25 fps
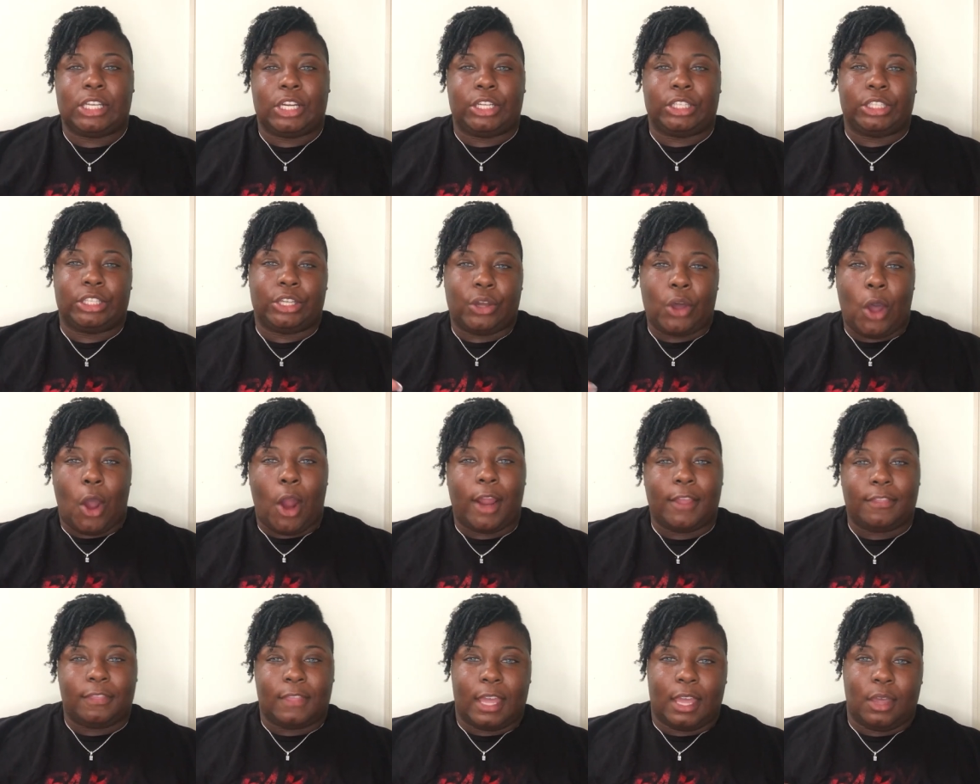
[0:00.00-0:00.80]
her little
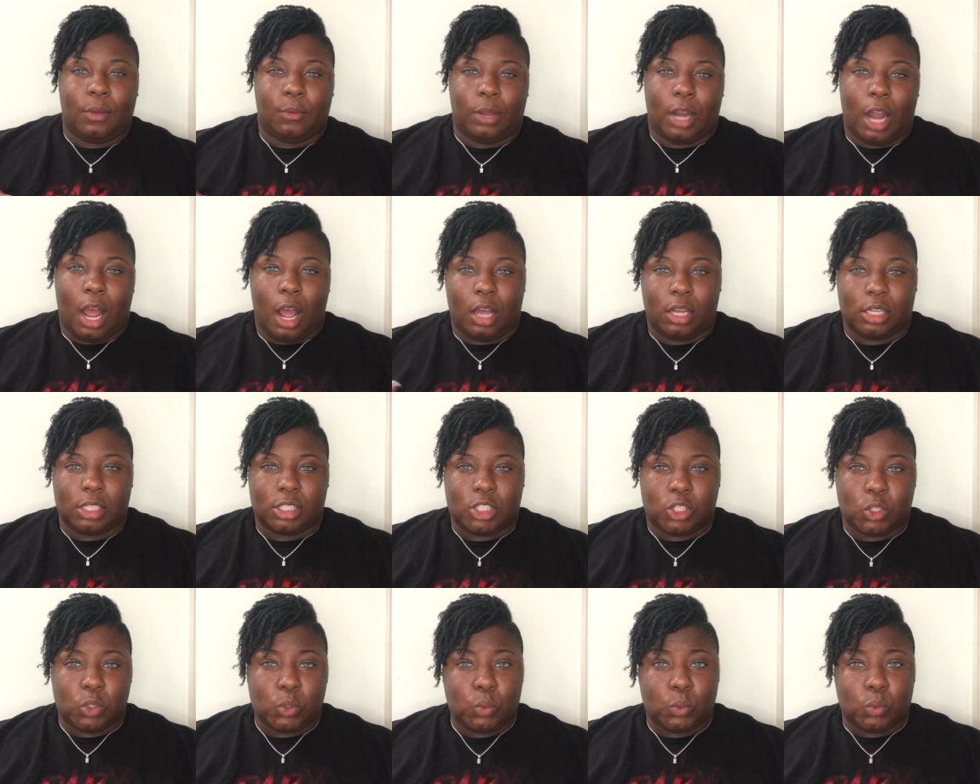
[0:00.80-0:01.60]
cart thing with all her
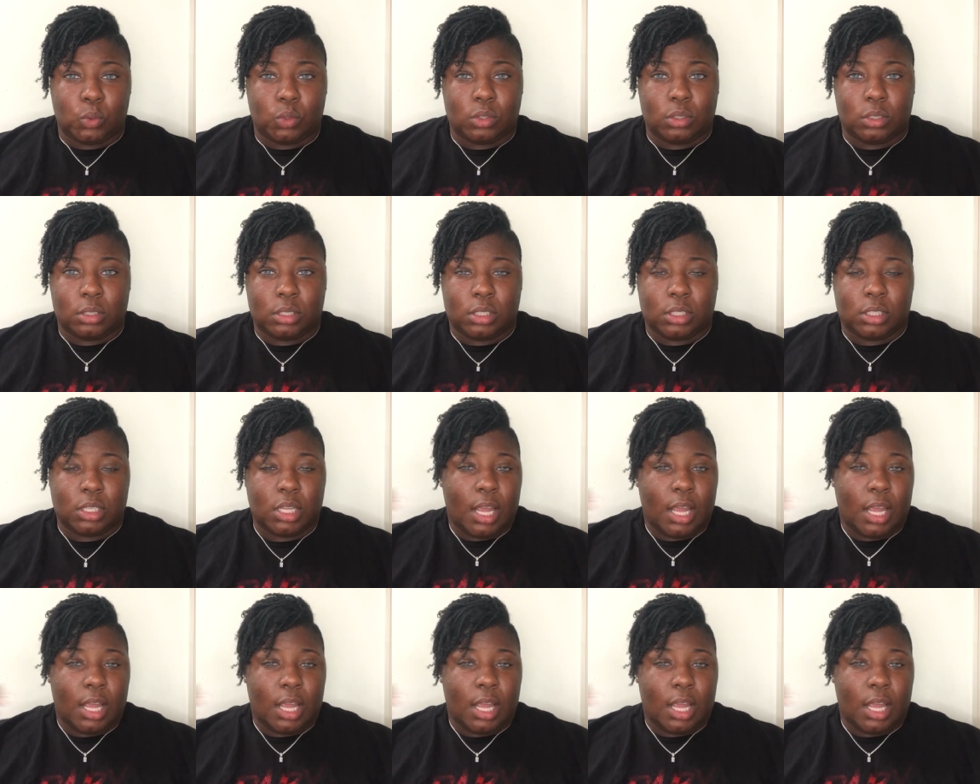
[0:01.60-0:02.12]
tools.